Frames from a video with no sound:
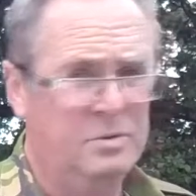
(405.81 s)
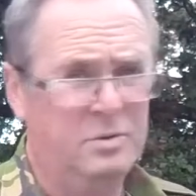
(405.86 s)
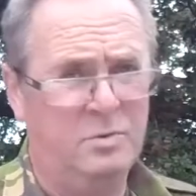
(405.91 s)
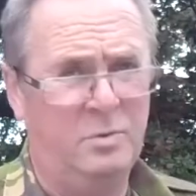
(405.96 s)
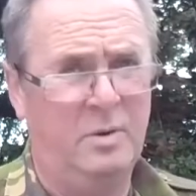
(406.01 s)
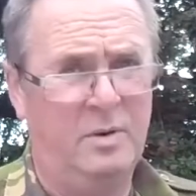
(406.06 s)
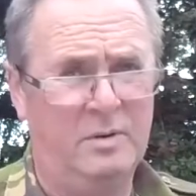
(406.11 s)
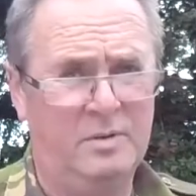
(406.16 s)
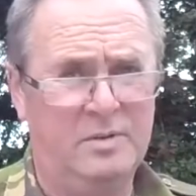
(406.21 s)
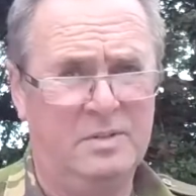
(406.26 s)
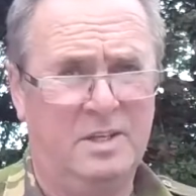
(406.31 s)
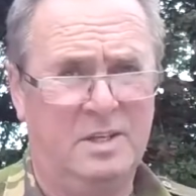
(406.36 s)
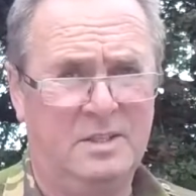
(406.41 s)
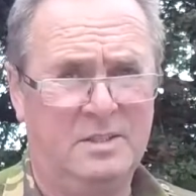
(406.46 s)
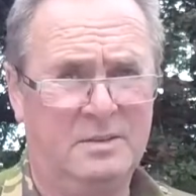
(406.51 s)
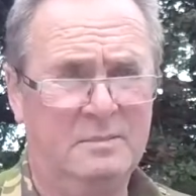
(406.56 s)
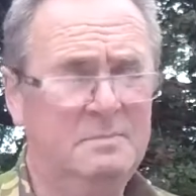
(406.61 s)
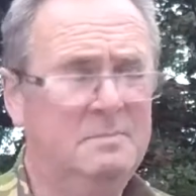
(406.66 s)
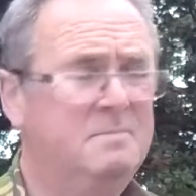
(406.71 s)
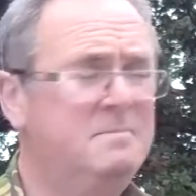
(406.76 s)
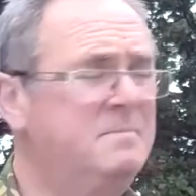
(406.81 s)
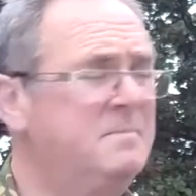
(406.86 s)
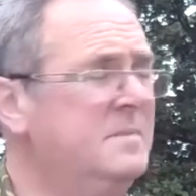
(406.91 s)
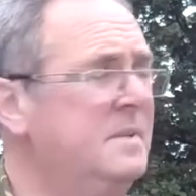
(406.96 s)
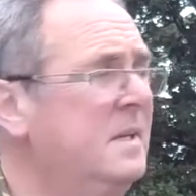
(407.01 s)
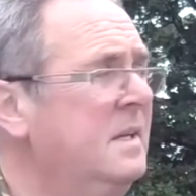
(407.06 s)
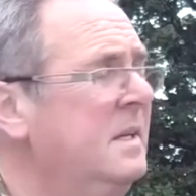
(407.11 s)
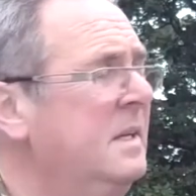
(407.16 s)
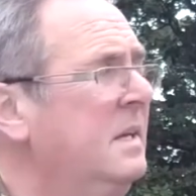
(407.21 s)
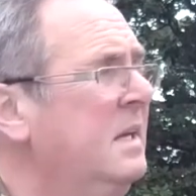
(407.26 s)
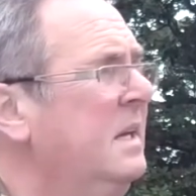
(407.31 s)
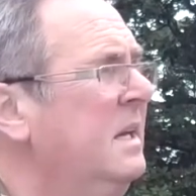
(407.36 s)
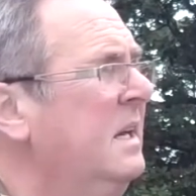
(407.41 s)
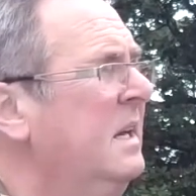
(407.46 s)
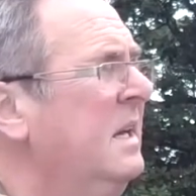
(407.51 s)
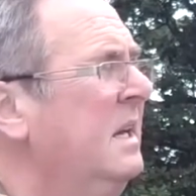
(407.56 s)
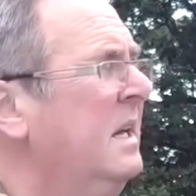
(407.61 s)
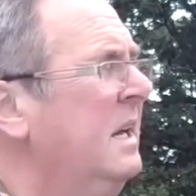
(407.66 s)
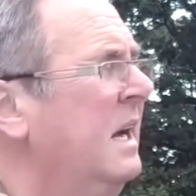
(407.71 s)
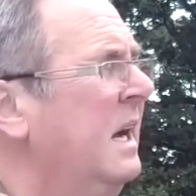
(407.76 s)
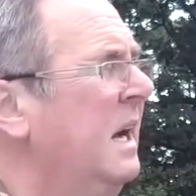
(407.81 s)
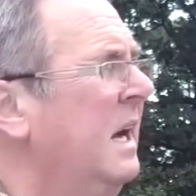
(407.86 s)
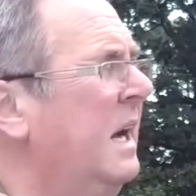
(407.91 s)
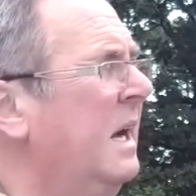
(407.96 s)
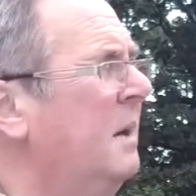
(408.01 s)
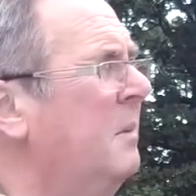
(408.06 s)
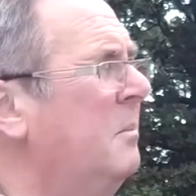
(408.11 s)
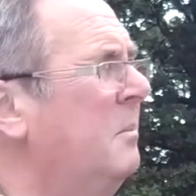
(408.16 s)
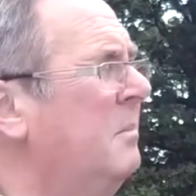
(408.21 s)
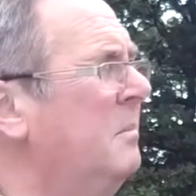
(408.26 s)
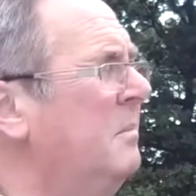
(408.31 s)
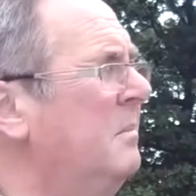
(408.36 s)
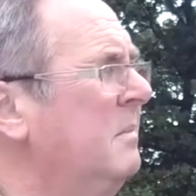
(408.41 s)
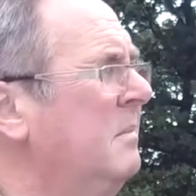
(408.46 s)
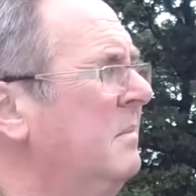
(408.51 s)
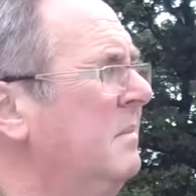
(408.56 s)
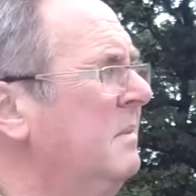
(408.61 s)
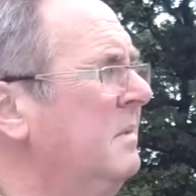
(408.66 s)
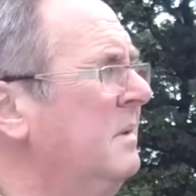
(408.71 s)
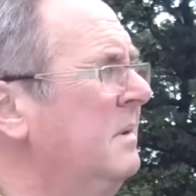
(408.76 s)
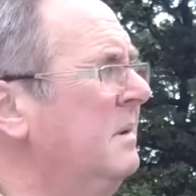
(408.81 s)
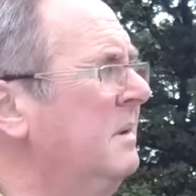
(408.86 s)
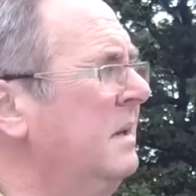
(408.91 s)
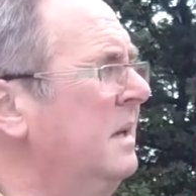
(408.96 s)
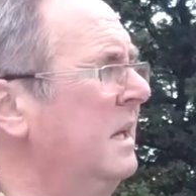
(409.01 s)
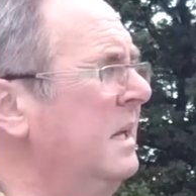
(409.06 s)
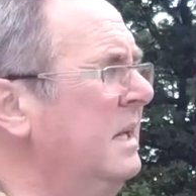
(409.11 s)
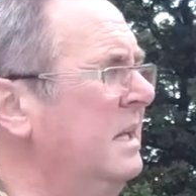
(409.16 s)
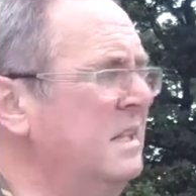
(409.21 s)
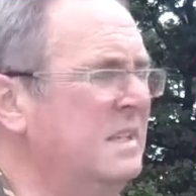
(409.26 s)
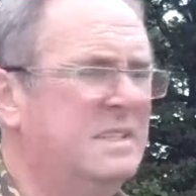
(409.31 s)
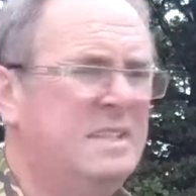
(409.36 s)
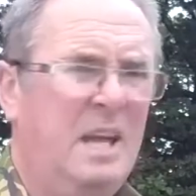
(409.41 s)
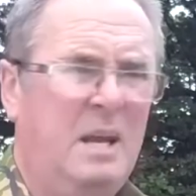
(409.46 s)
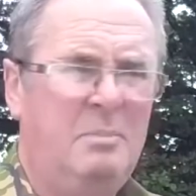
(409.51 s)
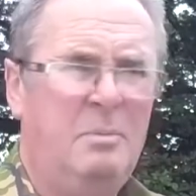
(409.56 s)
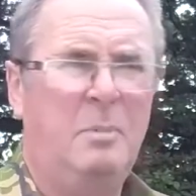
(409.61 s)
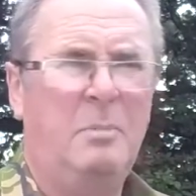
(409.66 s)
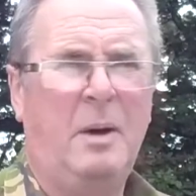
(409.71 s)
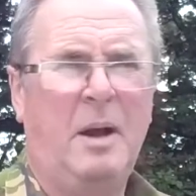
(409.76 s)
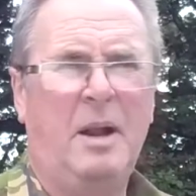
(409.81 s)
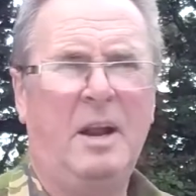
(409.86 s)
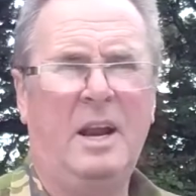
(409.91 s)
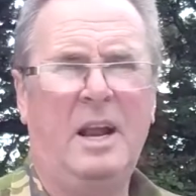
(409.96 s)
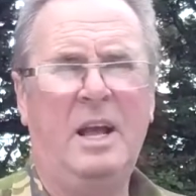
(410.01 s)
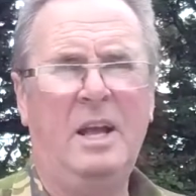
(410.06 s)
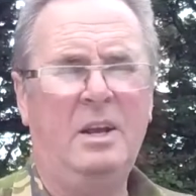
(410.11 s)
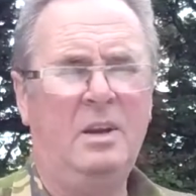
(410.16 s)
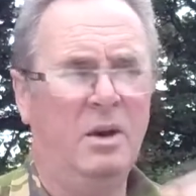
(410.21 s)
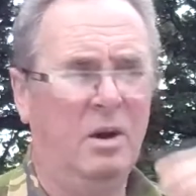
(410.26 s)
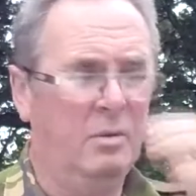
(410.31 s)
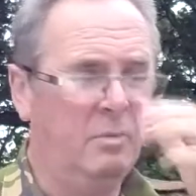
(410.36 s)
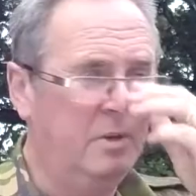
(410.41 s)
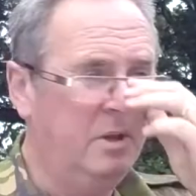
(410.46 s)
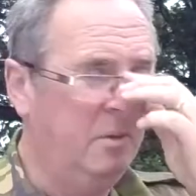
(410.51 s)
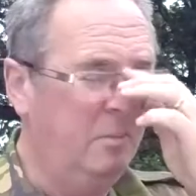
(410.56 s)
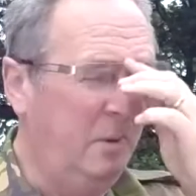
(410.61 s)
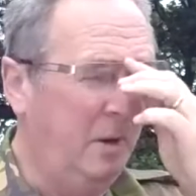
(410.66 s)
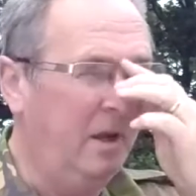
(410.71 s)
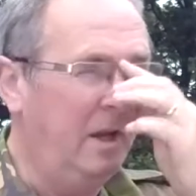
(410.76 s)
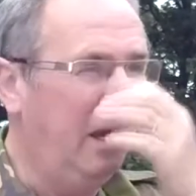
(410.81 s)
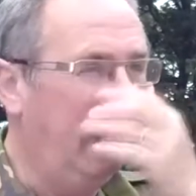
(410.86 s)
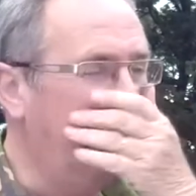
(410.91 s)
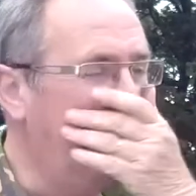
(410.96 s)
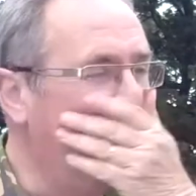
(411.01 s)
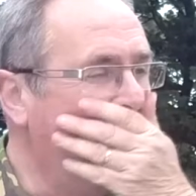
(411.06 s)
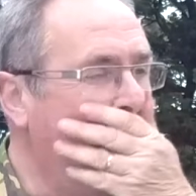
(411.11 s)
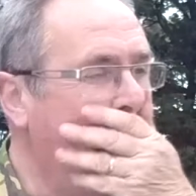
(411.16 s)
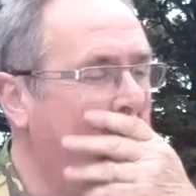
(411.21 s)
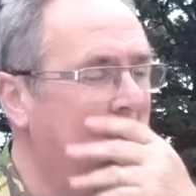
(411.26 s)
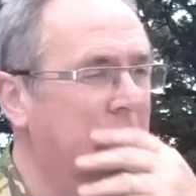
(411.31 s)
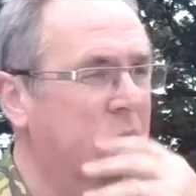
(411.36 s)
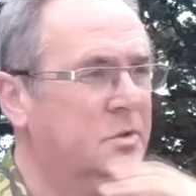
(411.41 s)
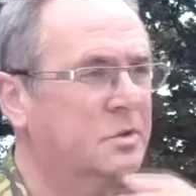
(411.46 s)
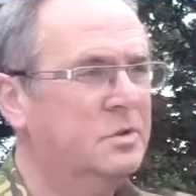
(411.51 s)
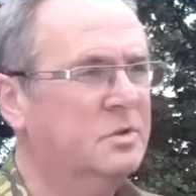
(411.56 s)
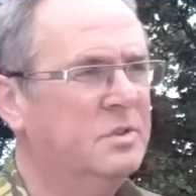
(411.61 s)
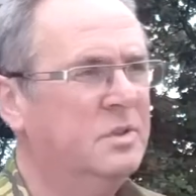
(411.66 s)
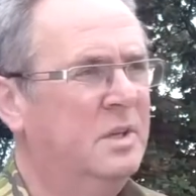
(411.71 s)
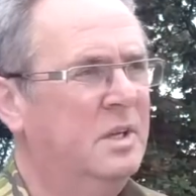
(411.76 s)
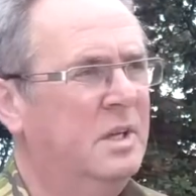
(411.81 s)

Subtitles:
squirrels eat them. A little tip about an acorn: when you pick acorns,